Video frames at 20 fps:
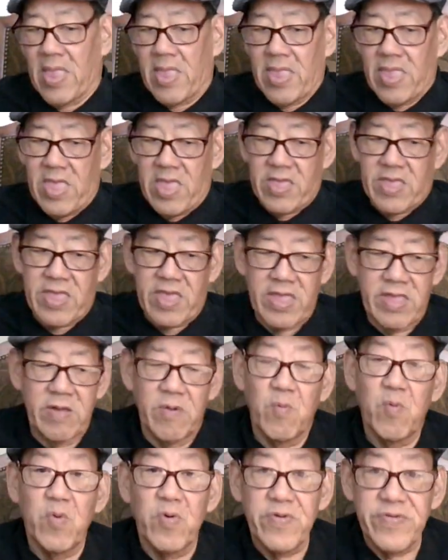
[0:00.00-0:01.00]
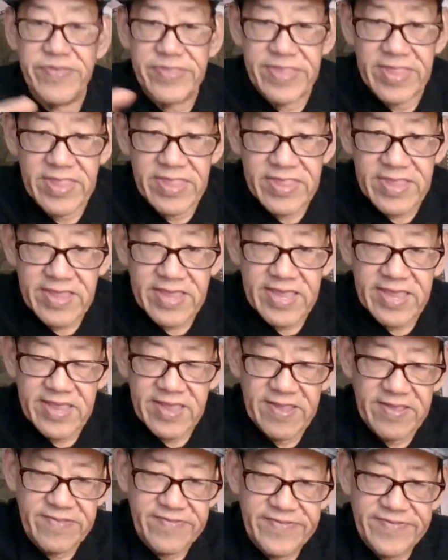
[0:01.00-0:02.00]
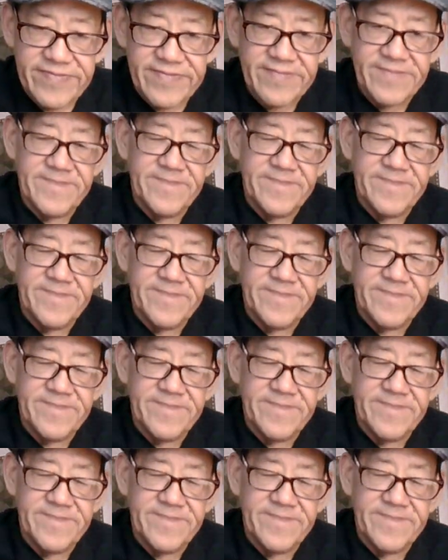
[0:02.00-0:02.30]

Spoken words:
Okay? Worse than the kids.